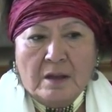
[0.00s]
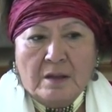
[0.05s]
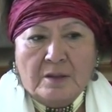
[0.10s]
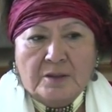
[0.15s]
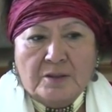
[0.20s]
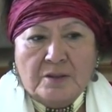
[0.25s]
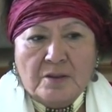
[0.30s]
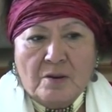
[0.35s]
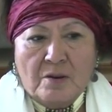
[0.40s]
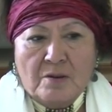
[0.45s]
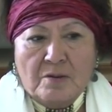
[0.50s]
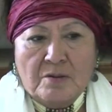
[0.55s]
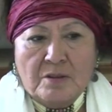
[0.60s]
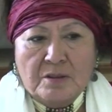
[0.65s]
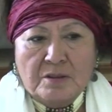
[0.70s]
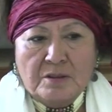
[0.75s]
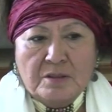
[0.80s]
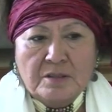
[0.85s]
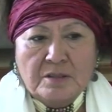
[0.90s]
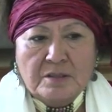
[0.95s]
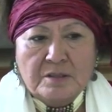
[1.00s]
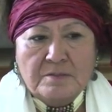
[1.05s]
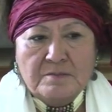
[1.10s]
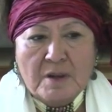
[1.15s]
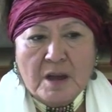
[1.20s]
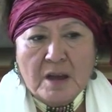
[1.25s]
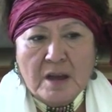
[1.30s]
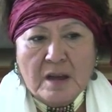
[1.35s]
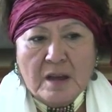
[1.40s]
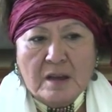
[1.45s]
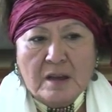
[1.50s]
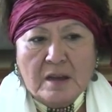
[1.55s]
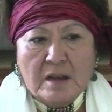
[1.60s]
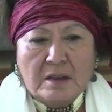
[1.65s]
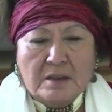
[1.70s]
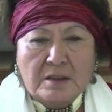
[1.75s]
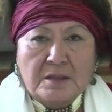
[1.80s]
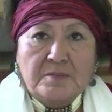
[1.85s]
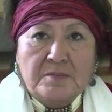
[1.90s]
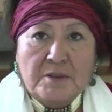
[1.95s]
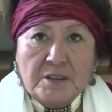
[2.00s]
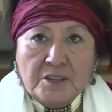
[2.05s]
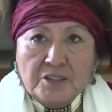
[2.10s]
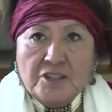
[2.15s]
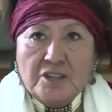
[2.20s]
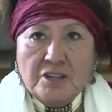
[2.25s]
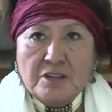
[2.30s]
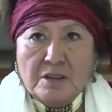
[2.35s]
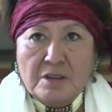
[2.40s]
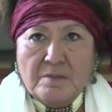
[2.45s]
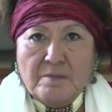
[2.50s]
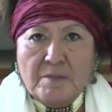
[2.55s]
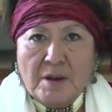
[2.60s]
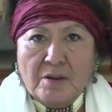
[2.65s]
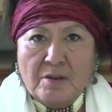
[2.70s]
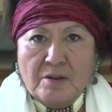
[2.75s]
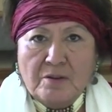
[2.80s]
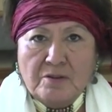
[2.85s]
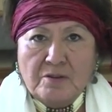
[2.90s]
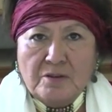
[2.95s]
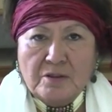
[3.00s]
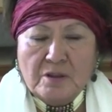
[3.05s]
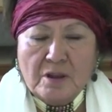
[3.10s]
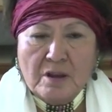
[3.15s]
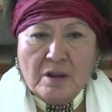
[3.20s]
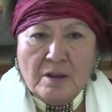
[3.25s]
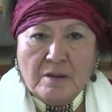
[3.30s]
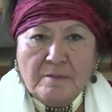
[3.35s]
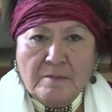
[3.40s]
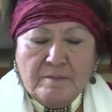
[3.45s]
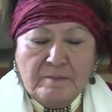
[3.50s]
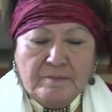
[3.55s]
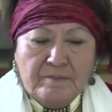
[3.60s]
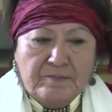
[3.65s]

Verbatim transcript: so this is my expression about um,